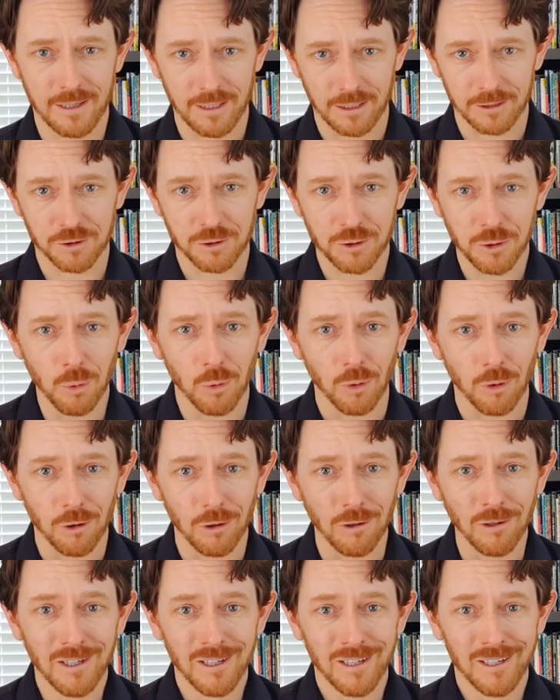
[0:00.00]
this
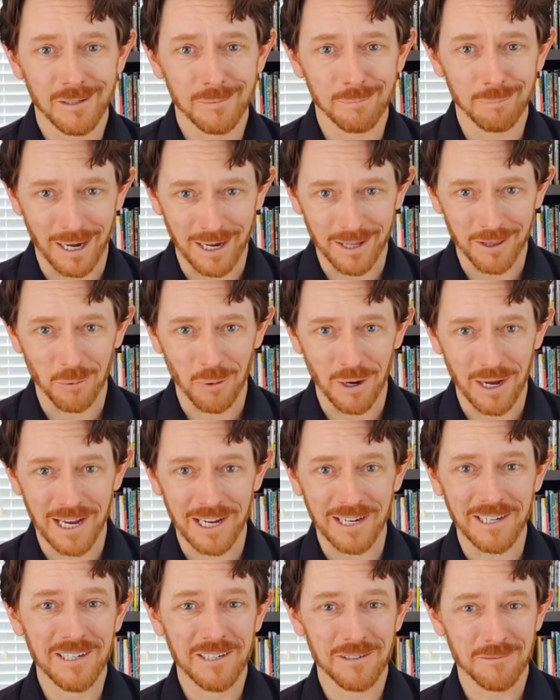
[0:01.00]
tool, by the
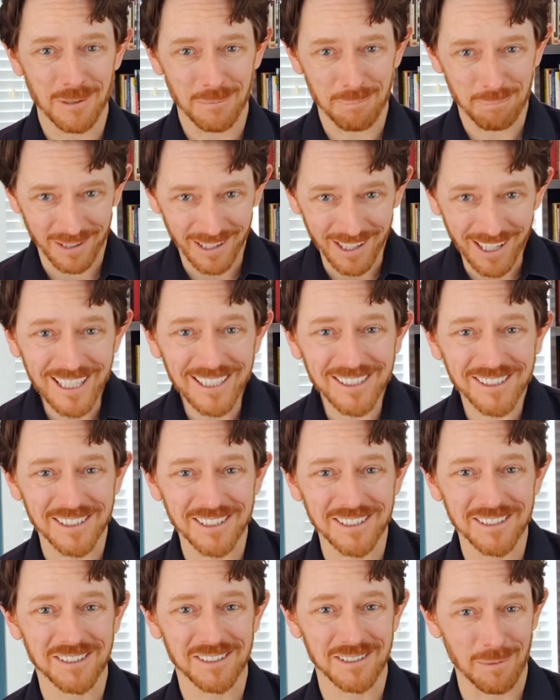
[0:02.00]
way,
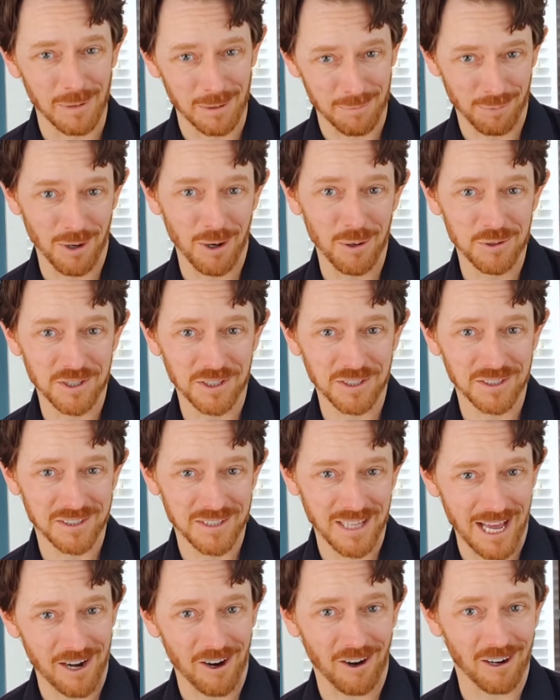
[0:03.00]
replaces some approaches
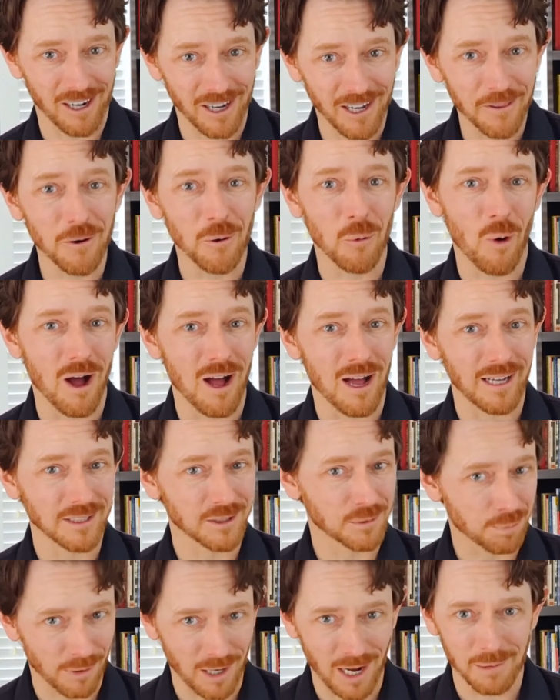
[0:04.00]
that are
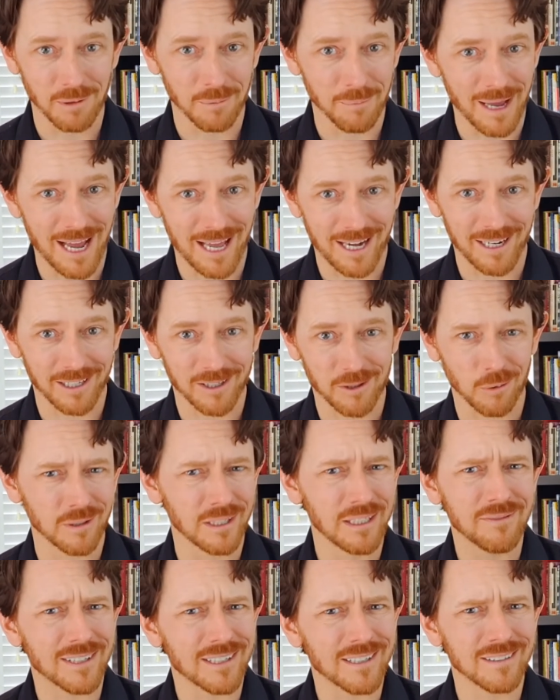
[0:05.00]
otherwise problematic or
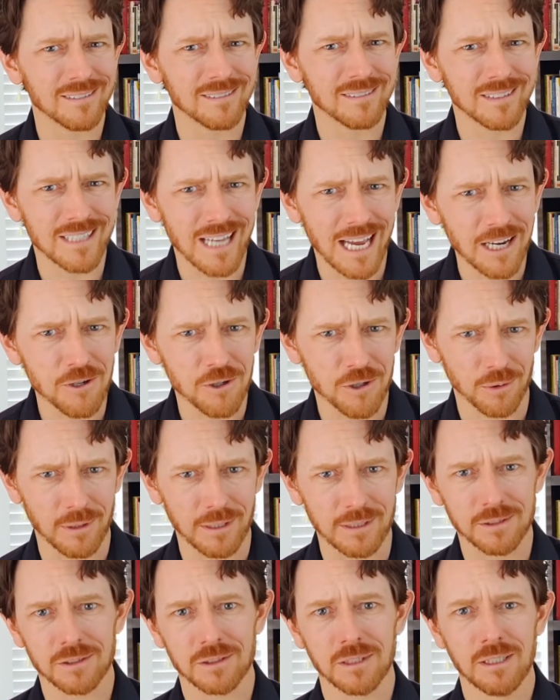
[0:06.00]
even
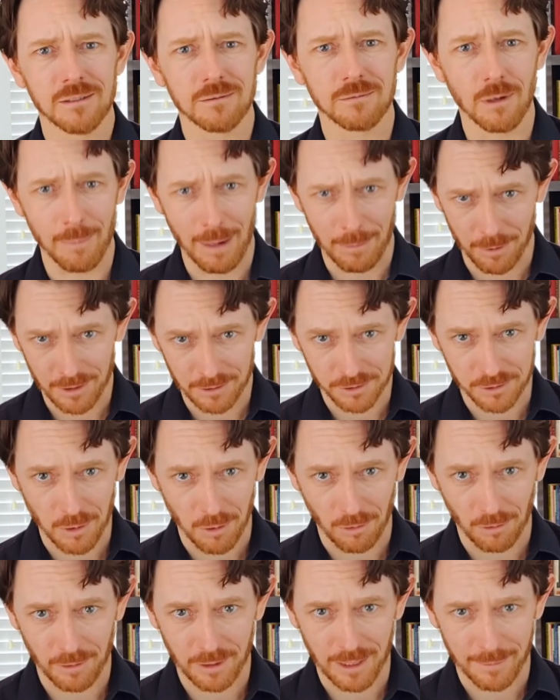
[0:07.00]
dangerous. Remember the
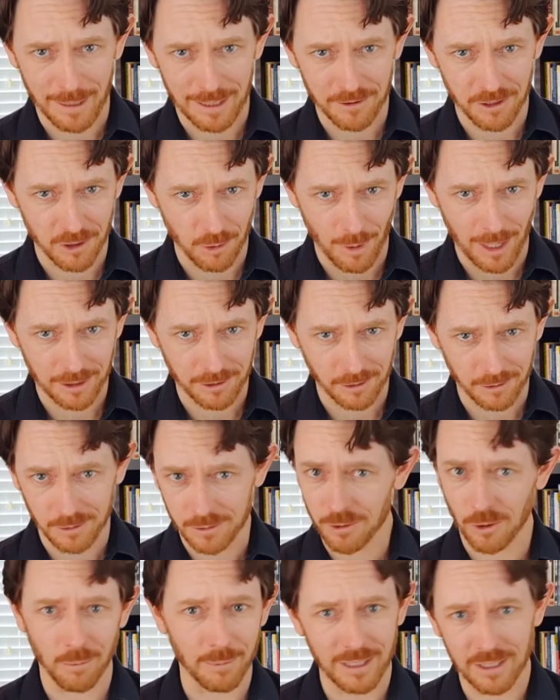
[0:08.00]
story about the director who
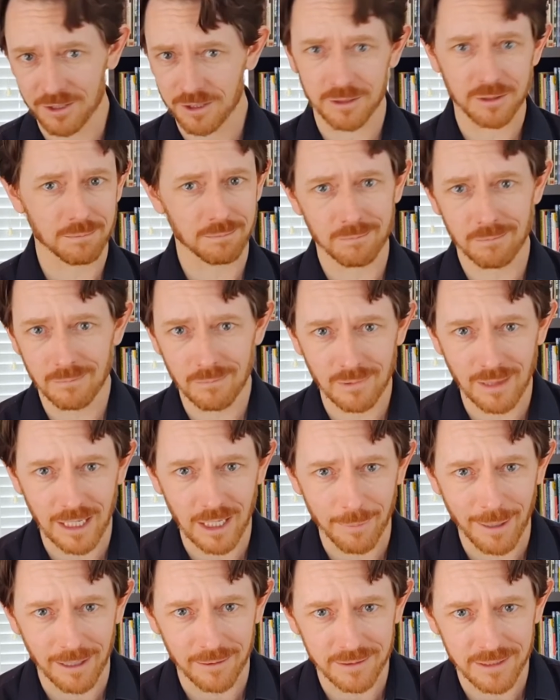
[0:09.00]
told me to just think
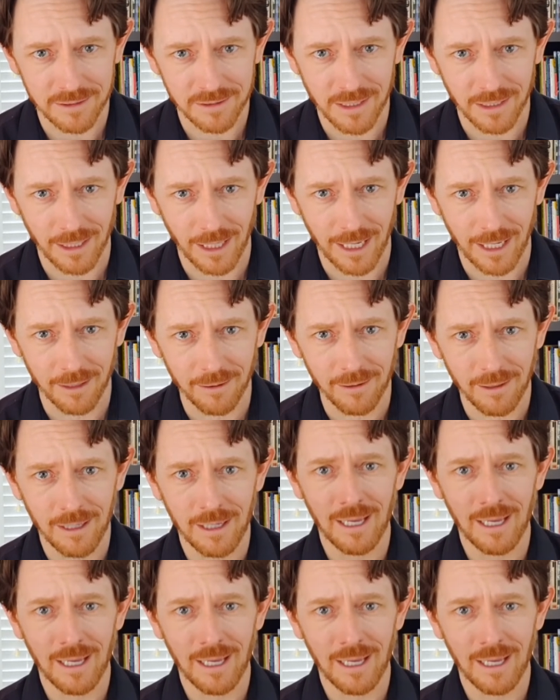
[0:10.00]
about Disneyland?